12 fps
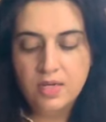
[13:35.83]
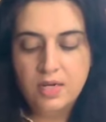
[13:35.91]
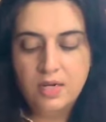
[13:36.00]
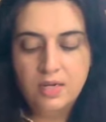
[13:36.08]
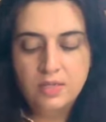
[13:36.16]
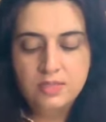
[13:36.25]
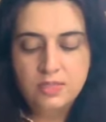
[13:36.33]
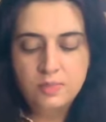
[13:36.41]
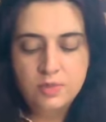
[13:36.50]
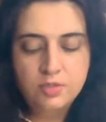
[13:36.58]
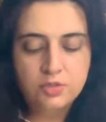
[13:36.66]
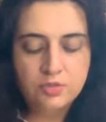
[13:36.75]
uh,
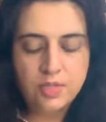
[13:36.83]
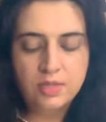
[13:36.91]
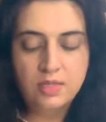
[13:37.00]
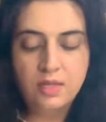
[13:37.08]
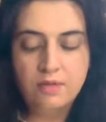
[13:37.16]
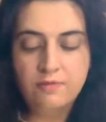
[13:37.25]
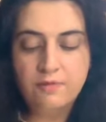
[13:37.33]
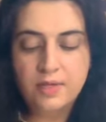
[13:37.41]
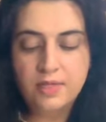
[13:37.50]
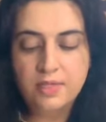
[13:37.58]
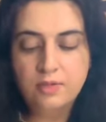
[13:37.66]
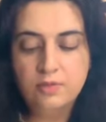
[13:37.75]
demonstrate love.
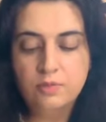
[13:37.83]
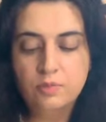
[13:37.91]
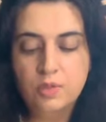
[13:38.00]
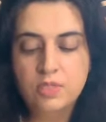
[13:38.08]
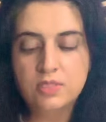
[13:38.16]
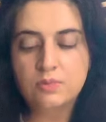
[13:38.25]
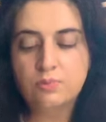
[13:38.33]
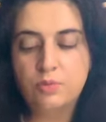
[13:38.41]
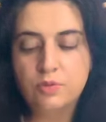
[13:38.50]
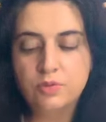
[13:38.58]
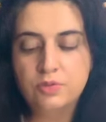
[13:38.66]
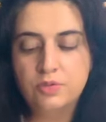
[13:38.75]
Find out what is
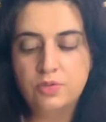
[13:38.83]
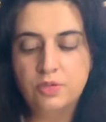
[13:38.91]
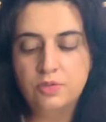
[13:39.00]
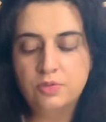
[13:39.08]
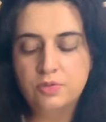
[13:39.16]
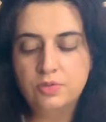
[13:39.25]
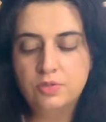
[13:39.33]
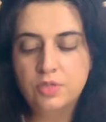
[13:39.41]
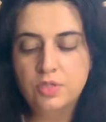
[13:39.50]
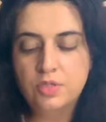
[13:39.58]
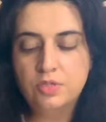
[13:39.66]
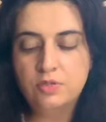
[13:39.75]
important to those
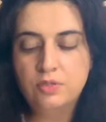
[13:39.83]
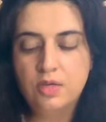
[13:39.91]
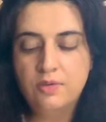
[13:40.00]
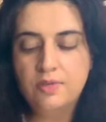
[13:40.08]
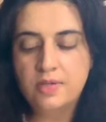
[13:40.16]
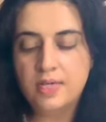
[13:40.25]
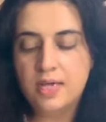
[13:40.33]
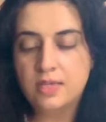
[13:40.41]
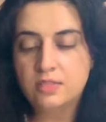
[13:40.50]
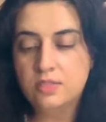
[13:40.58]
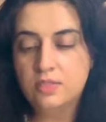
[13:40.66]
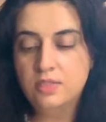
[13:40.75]
you love and
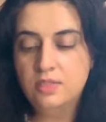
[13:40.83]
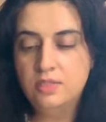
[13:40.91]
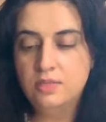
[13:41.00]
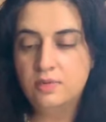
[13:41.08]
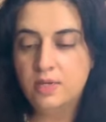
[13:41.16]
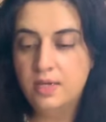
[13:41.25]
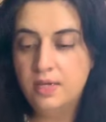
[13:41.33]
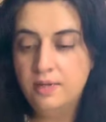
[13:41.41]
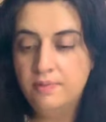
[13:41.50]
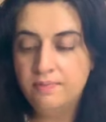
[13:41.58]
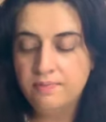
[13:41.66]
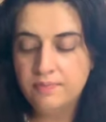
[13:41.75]
act on it. Okay.
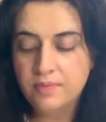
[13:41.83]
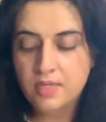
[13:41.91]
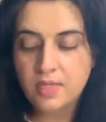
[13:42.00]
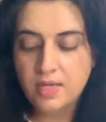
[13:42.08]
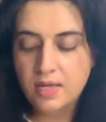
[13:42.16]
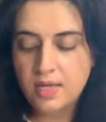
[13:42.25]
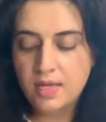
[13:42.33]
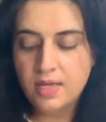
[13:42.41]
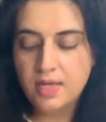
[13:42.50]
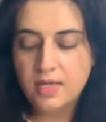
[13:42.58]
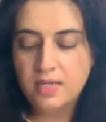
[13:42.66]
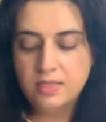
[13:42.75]

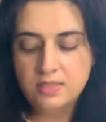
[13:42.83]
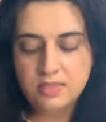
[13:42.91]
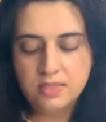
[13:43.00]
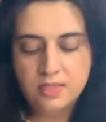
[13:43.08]
And